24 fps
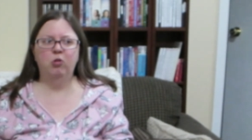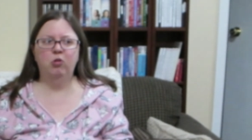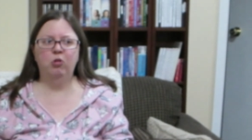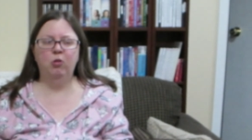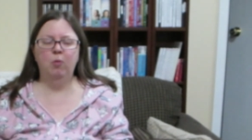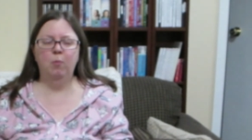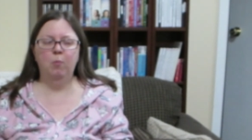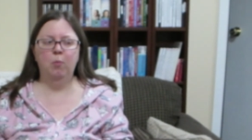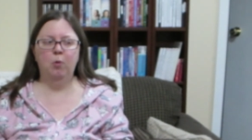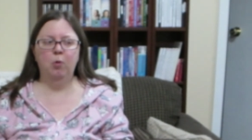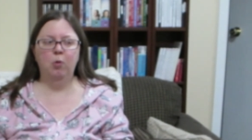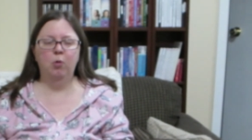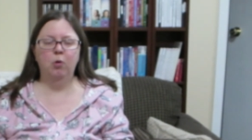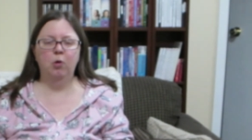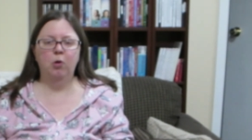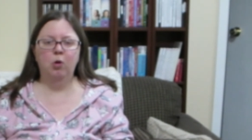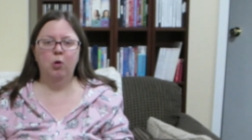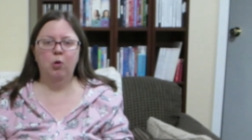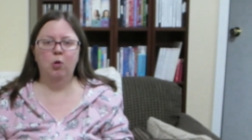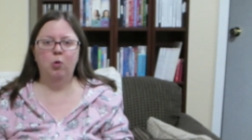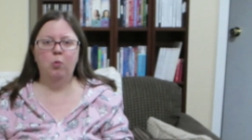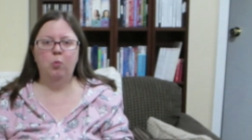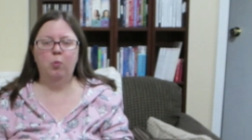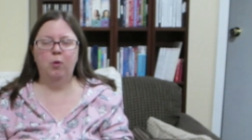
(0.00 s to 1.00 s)

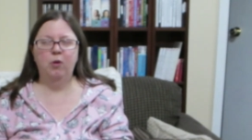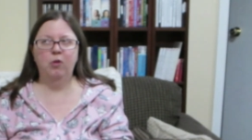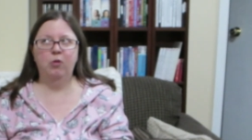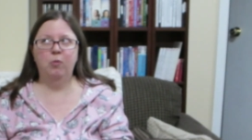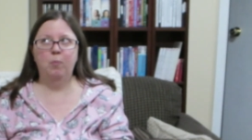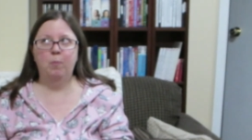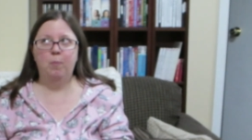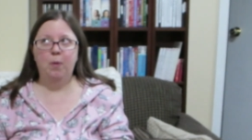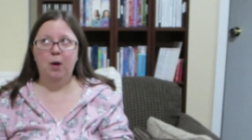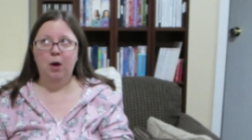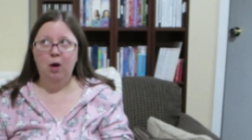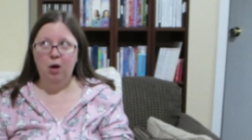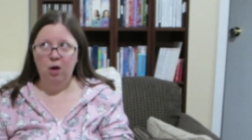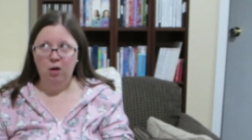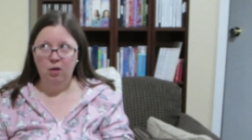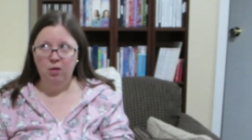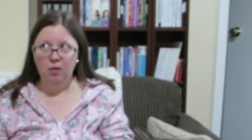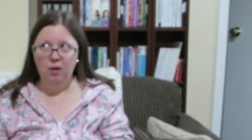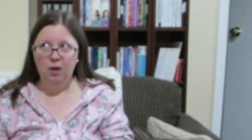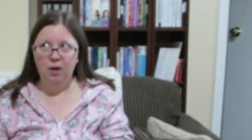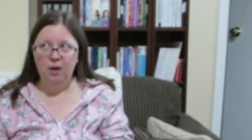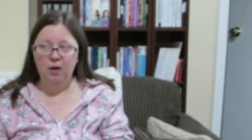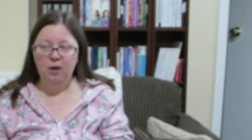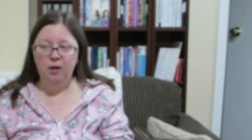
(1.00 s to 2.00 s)
tomorrow with
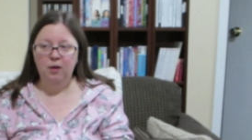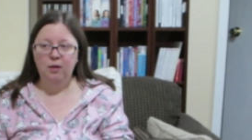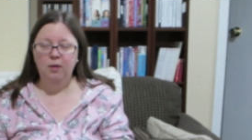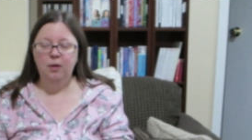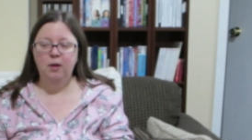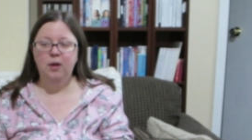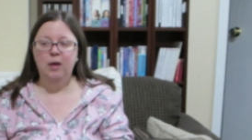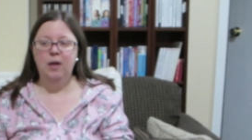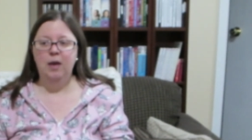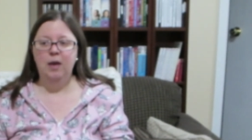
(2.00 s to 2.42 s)
Paula.